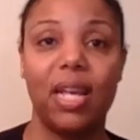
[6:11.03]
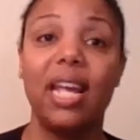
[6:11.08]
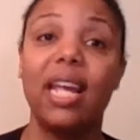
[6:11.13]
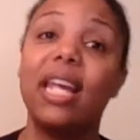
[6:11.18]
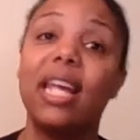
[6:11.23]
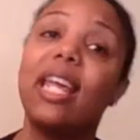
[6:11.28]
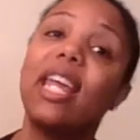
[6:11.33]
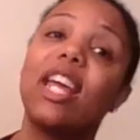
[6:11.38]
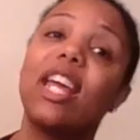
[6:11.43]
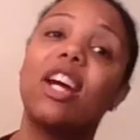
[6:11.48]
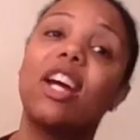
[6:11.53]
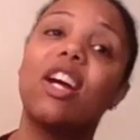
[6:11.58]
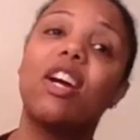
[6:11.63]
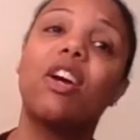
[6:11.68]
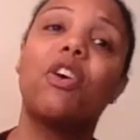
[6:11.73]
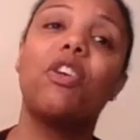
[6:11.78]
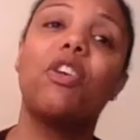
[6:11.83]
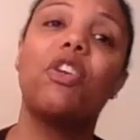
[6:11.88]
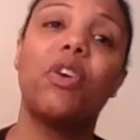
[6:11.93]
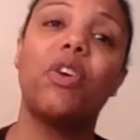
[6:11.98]
Here,
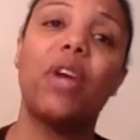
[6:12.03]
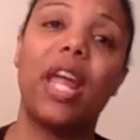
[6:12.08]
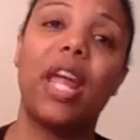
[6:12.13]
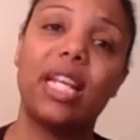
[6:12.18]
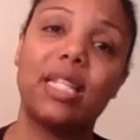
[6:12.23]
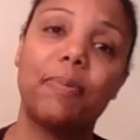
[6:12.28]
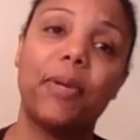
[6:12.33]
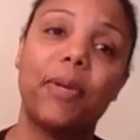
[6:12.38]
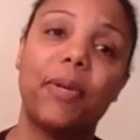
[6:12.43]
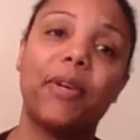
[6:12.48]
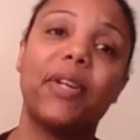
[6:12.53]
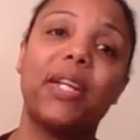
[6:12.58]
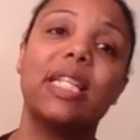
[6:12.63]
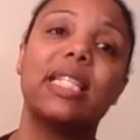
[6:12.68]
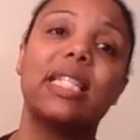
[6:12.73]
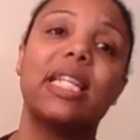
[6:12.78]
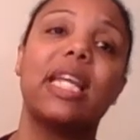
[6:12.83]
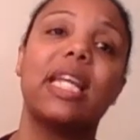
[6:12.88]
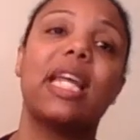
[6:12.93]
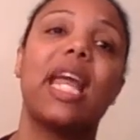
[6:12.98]
you're
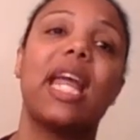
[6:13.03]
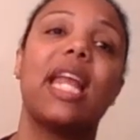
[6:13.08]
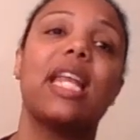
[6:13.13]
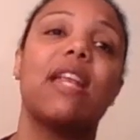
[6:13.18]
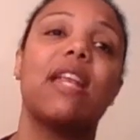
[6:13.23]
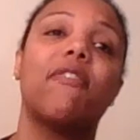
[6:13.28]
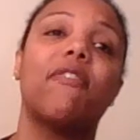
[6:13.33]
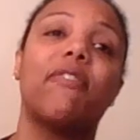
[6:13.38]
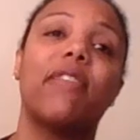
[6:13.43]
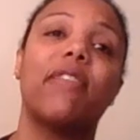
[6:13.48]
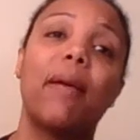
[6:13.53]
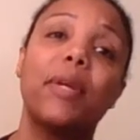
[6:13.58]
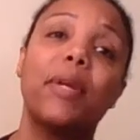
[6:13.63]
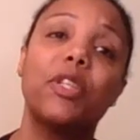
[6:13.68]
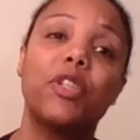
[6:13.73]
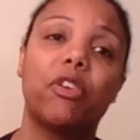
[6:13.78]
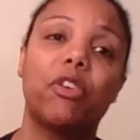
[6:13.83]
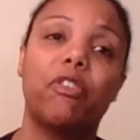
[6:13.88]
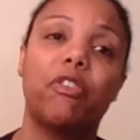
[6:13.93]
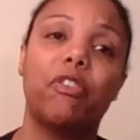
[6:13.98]
experiencing an
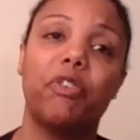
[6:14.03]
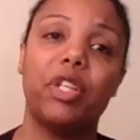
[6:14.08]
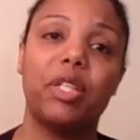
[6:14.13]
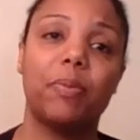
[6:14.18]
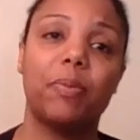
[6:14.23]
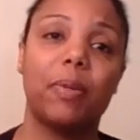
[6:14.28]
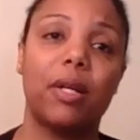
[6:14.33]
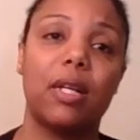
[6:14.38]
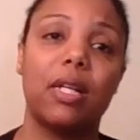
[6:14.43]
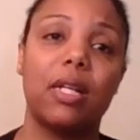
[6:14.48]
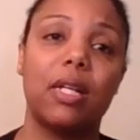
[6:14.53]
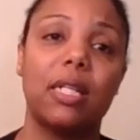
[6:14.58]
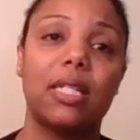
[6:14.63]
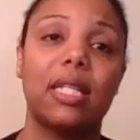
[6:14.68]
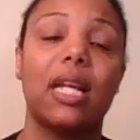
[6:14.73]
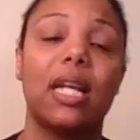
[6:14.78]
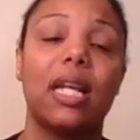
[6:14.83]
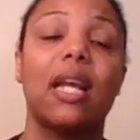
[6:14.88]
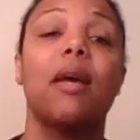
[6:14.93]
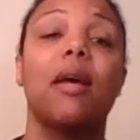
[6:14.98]
inflammatory response,
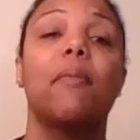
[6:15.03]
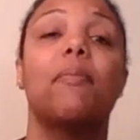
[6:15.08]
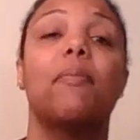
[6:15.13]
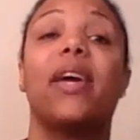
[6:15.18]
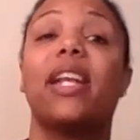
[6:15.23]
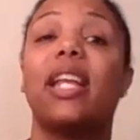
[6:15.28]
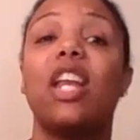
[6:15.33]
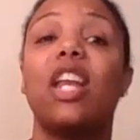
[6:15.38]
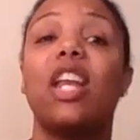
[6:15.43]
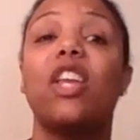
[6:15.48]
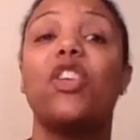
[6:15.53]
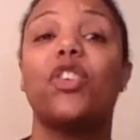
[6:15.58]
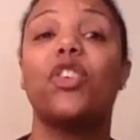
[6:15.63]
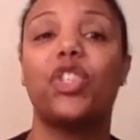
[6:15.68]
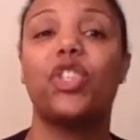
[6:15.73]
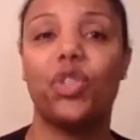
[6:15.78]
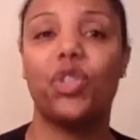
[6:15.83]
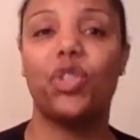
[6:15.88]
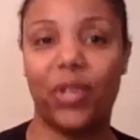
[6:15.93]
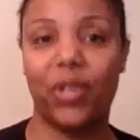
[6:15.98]
but in your
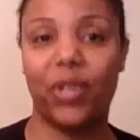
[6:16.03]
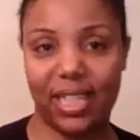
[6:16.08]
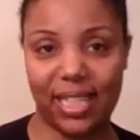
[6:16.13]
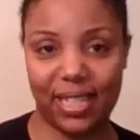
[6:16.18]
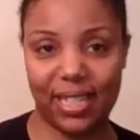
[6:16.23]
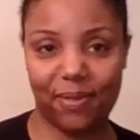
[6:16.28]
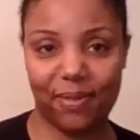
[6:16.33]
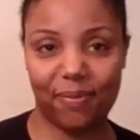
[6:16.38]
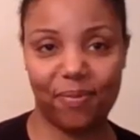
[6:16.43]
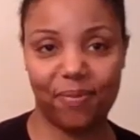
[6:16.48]
joints.